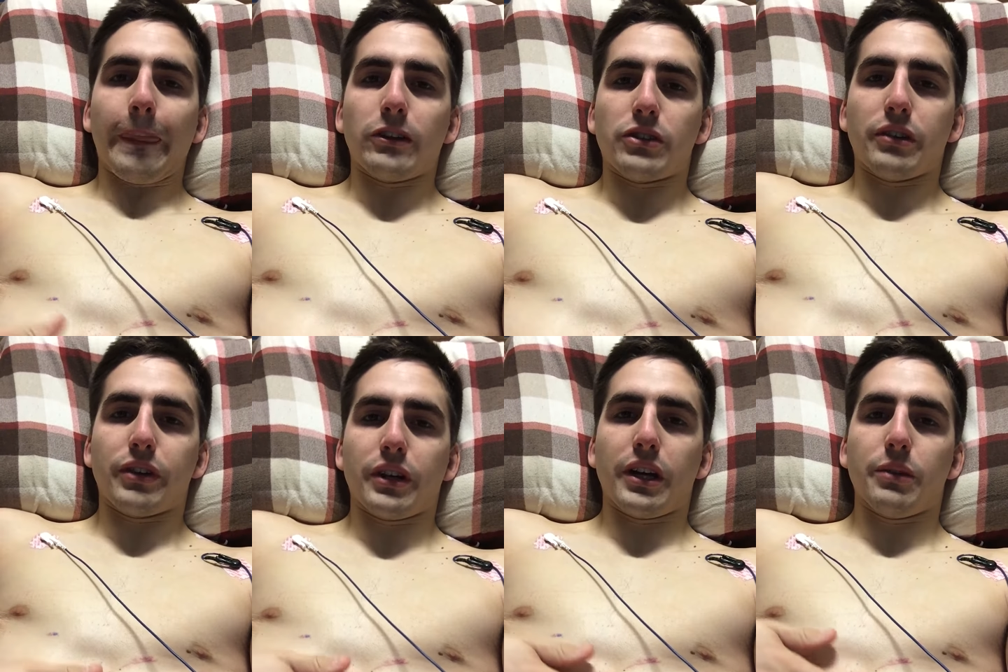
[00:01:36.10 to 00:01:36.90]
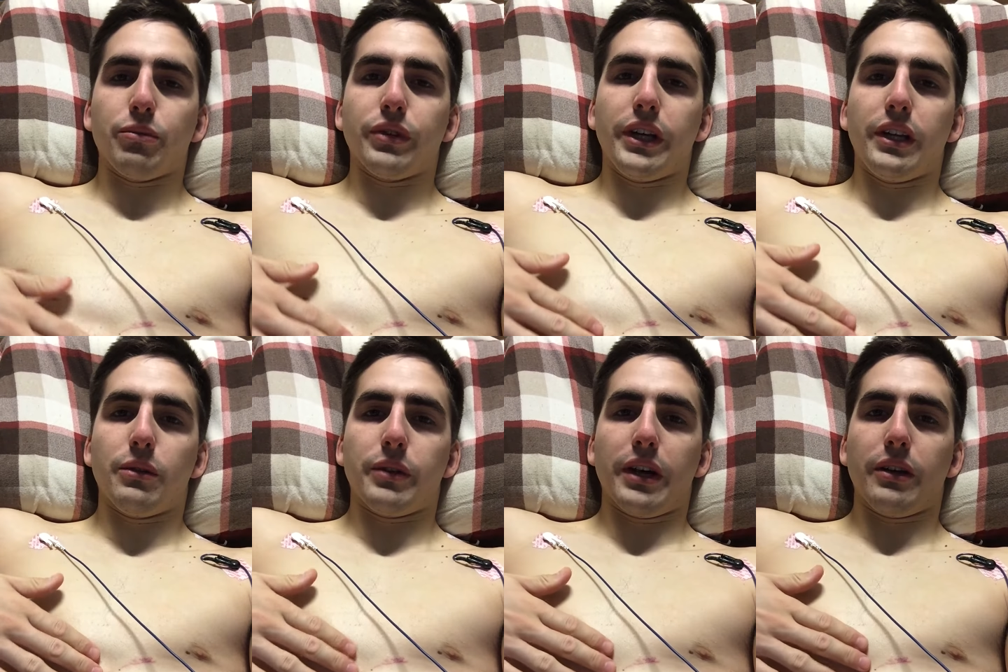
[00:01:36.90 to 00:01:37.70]
trying to figure out how to breathe
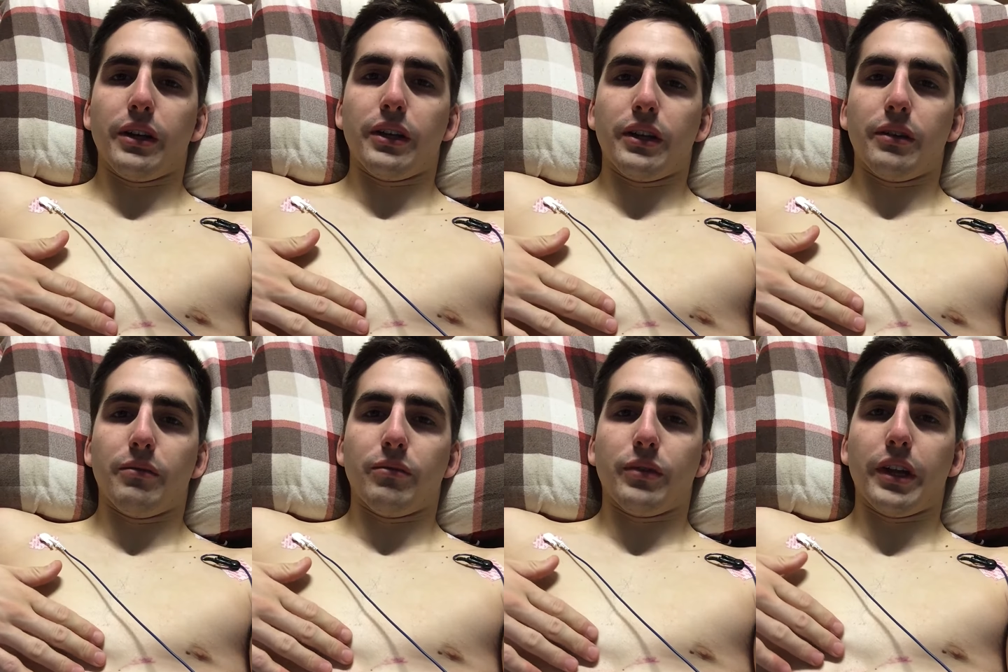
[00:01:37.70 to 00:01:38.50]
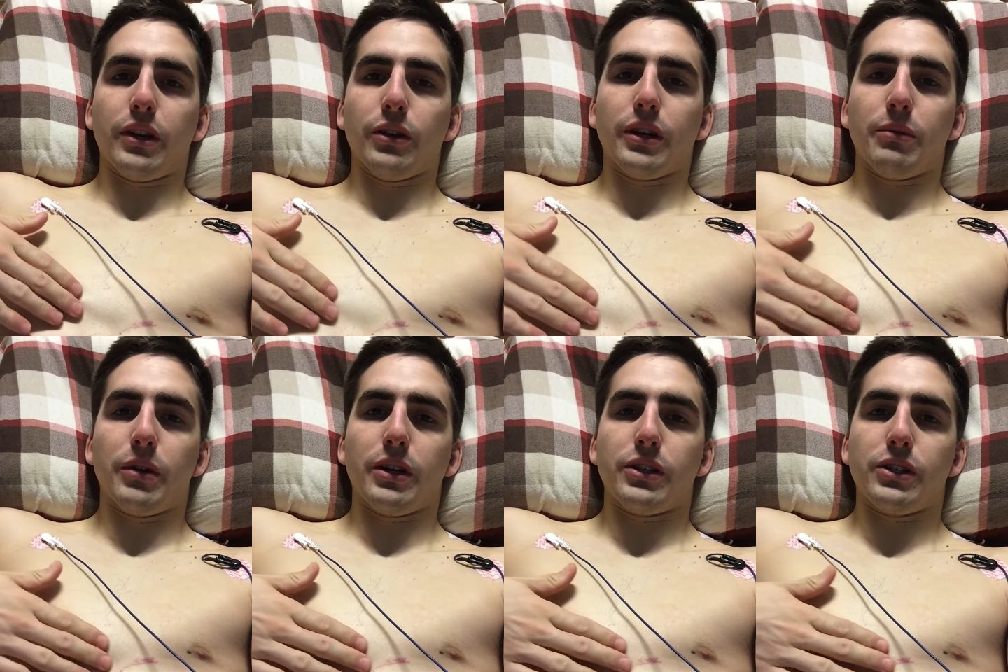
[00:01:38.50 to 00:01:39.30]
without it hurting
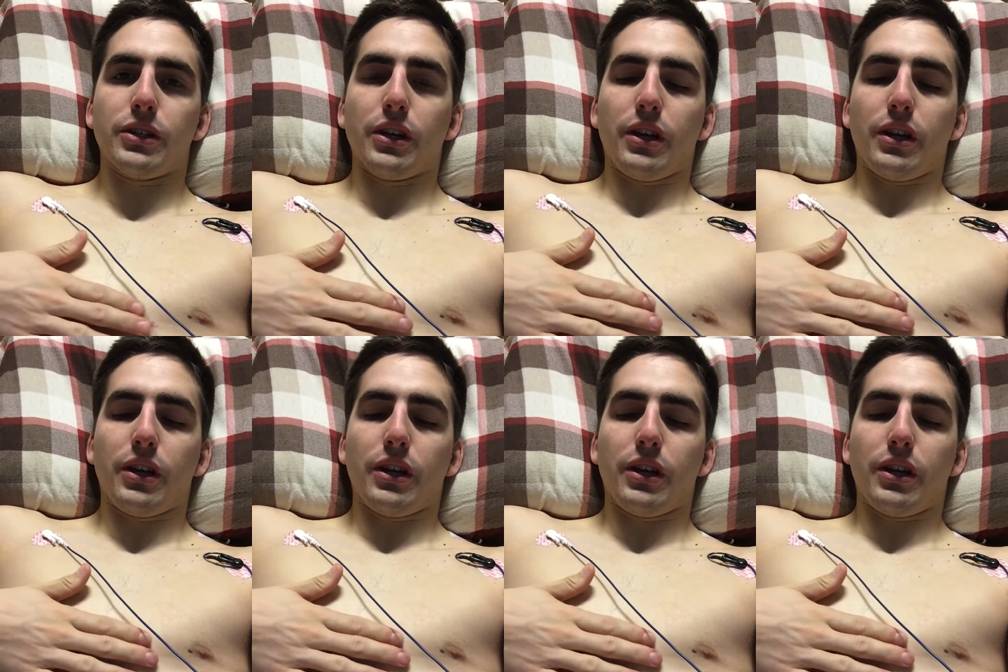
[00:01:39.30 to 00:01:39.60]
much.